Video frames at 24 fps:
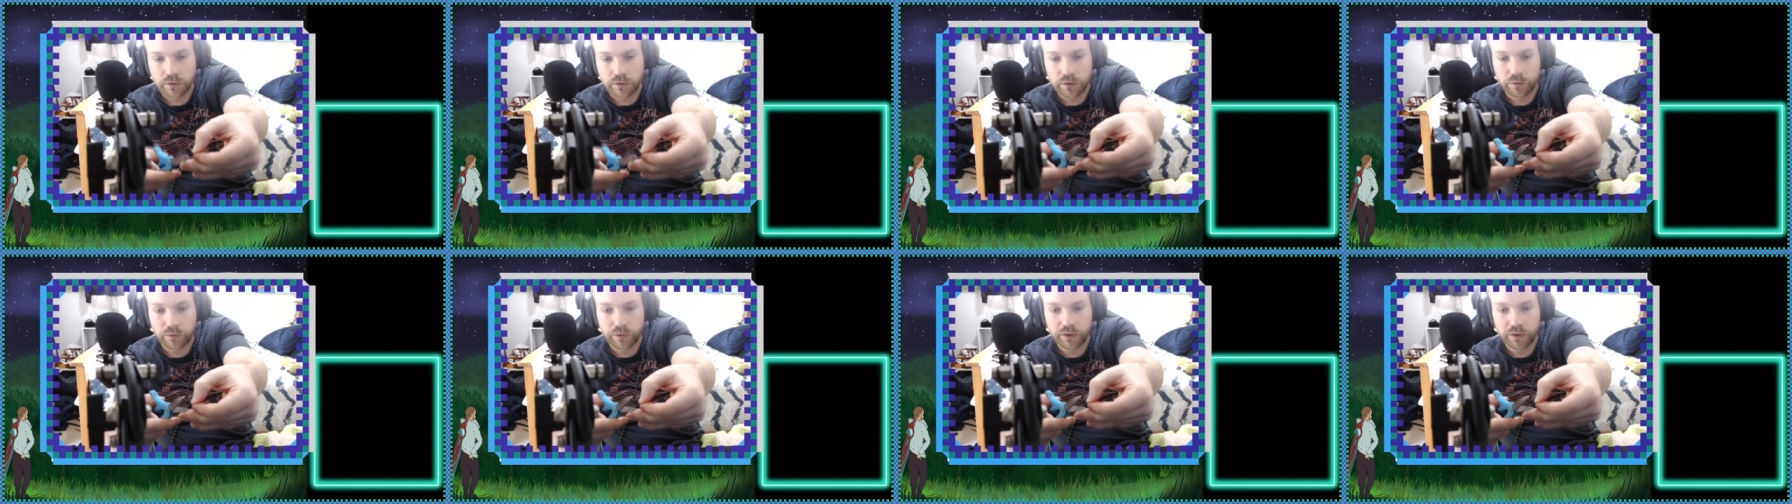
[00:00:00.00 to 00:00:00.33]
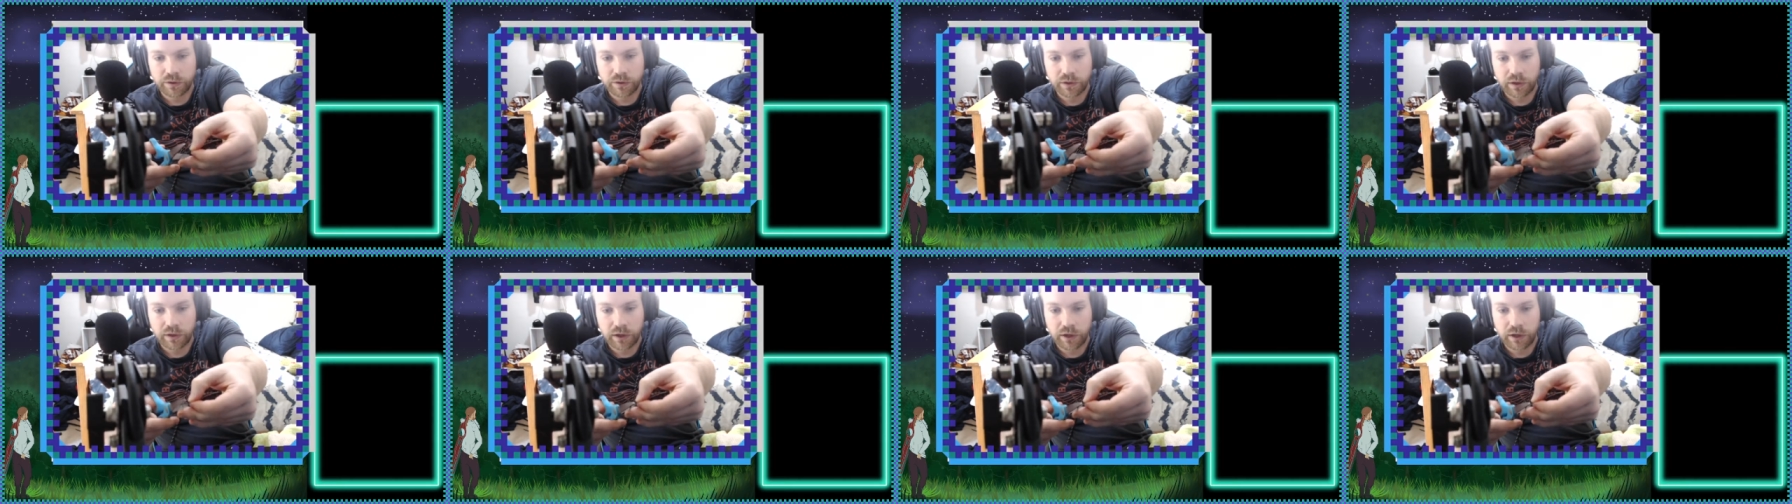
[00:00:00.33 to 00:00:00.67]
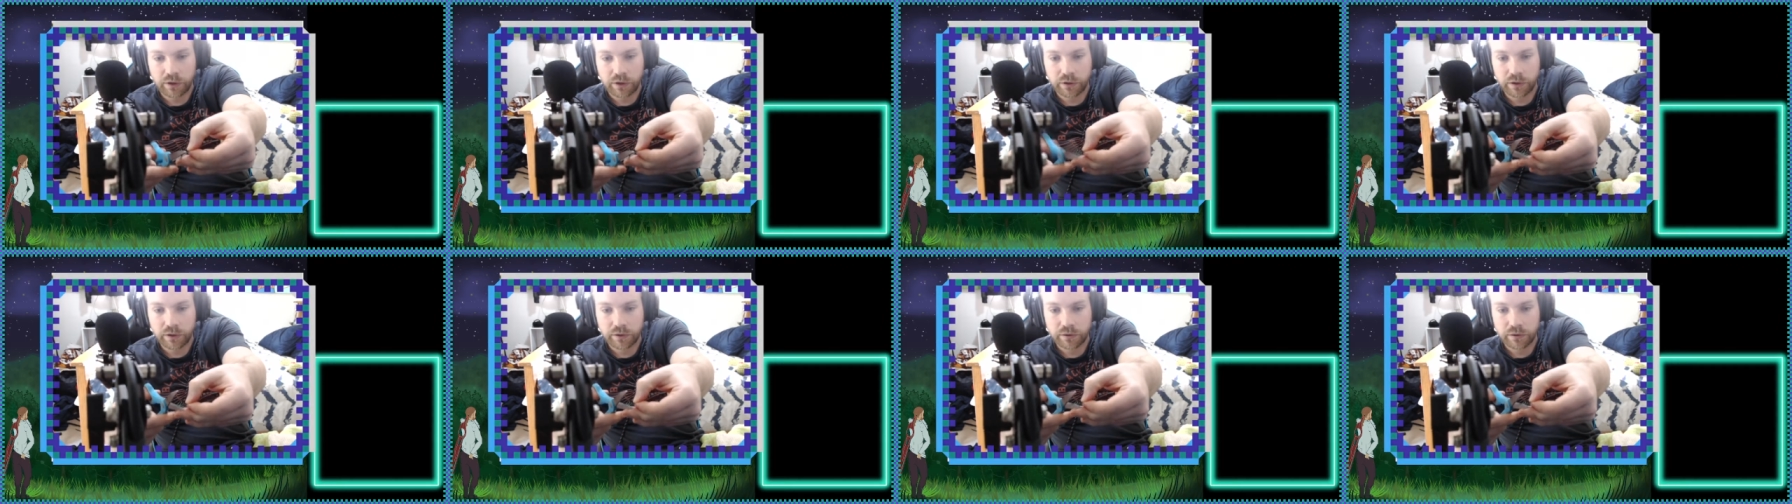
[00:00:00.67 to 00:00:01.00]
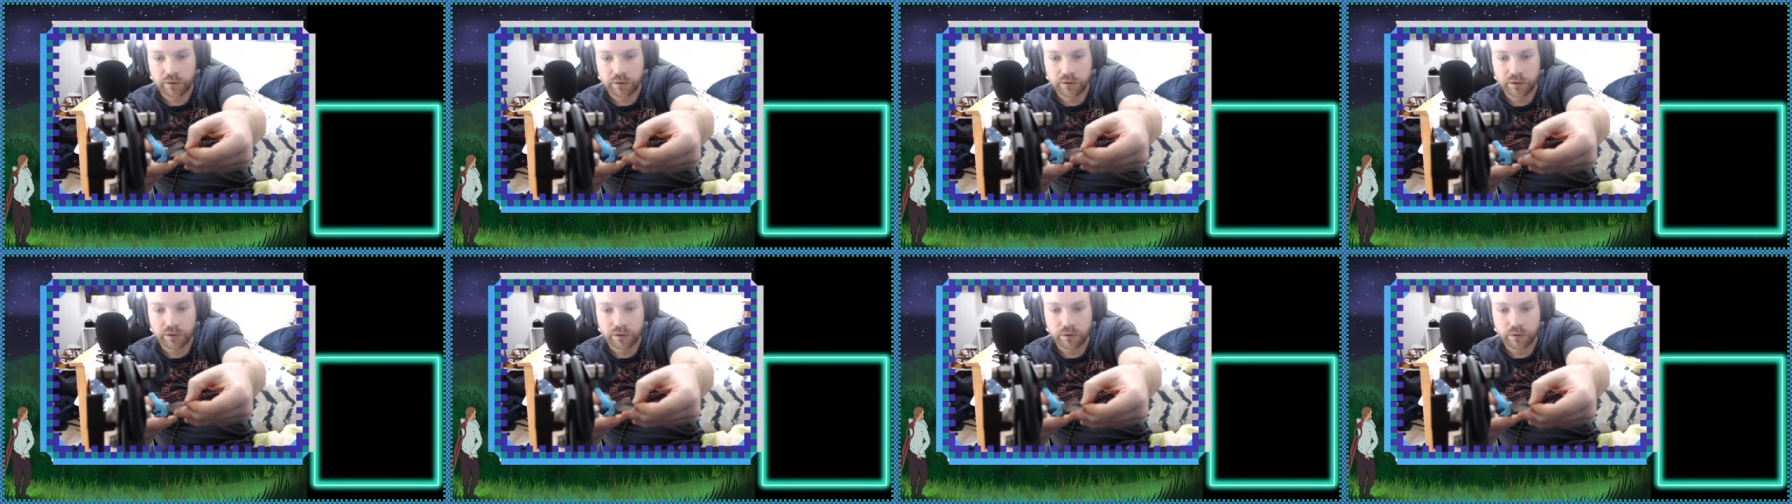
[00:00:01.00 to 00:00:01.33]
around the area,
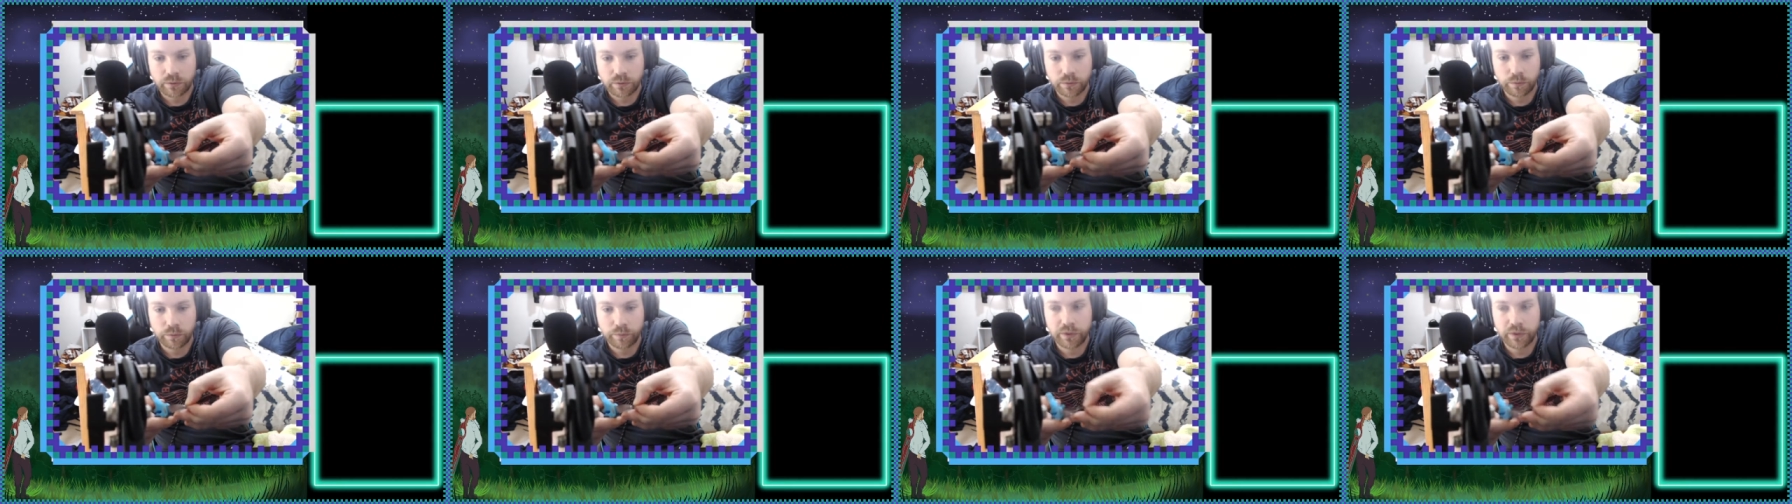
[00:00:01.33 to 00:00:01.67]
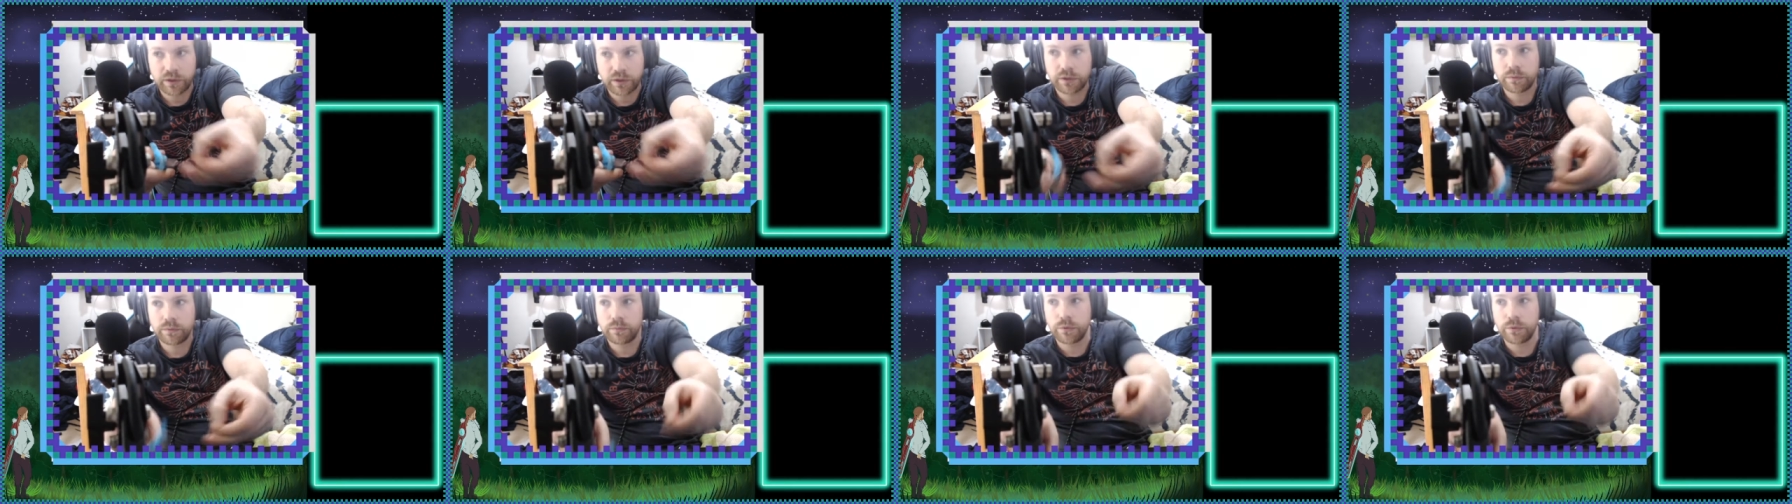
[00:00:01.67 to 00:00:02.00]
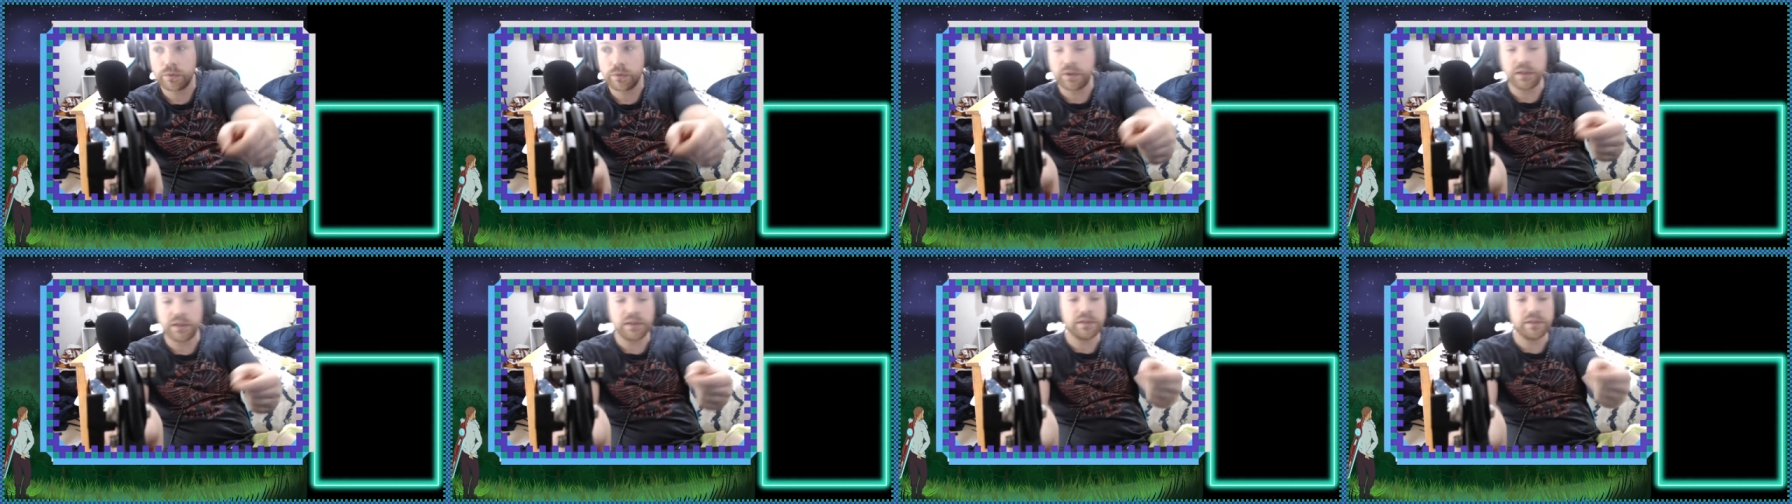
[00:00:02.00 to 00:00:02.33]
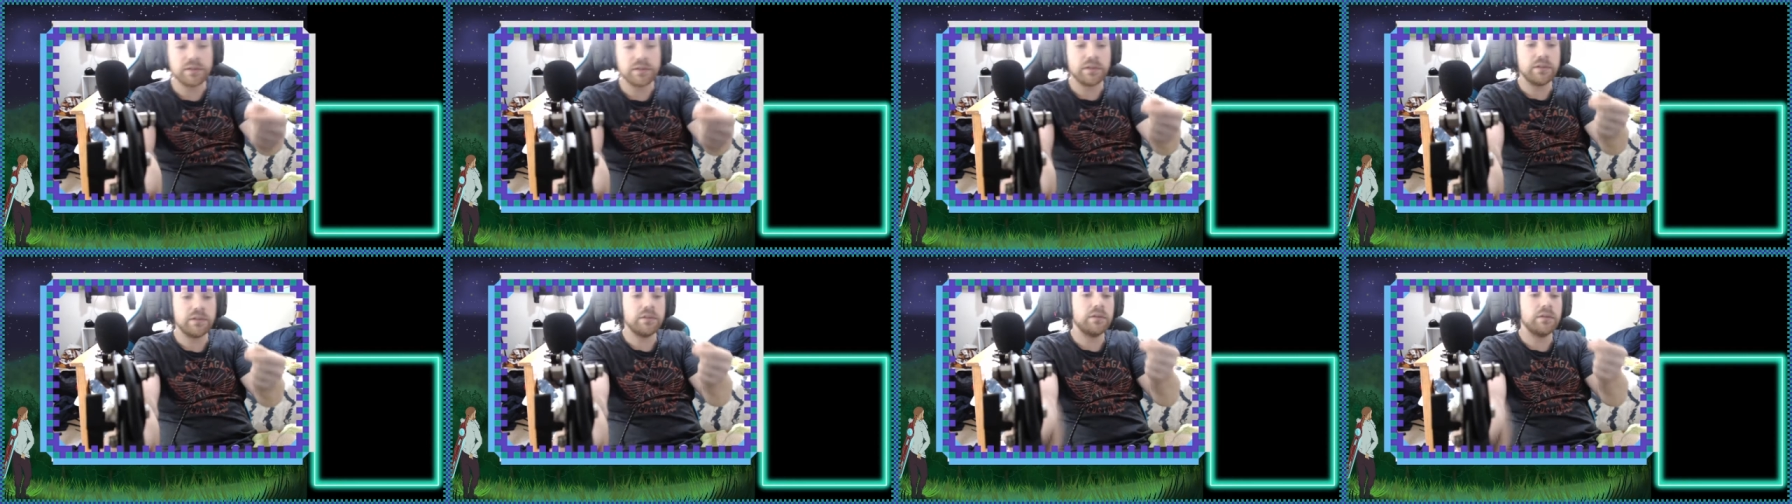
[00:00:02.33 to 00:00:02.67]
then it will make it more
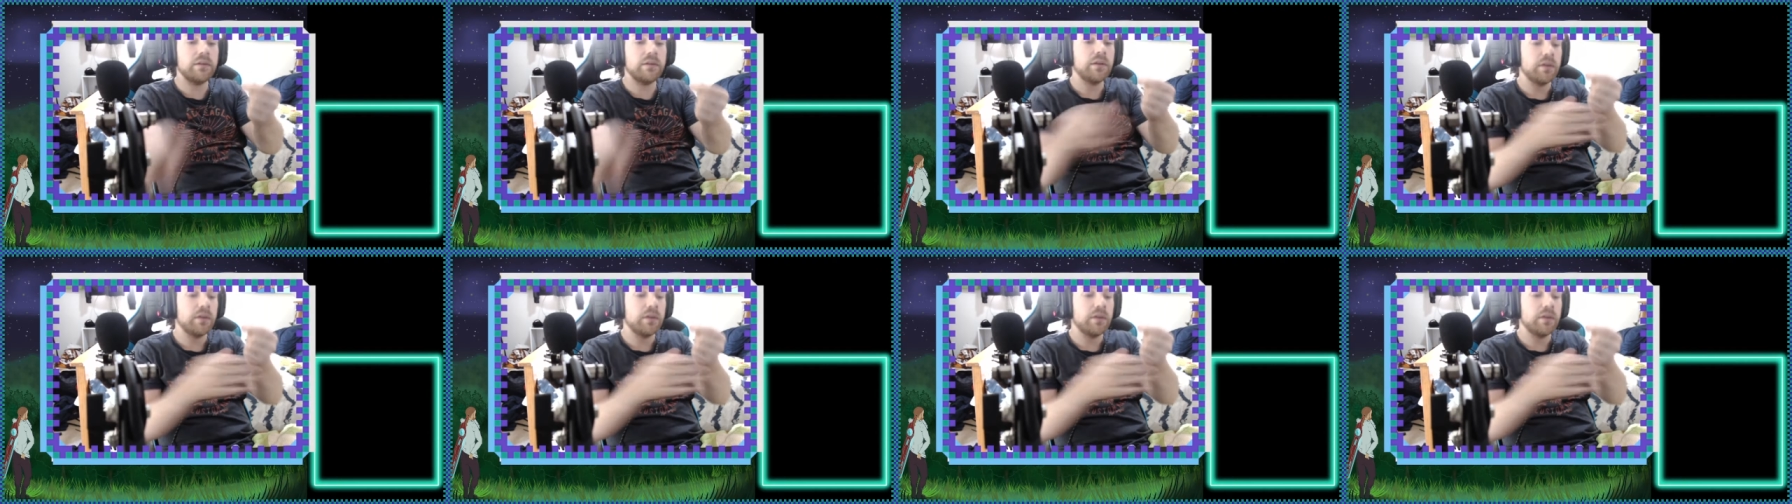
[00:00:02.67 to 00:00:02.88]
easy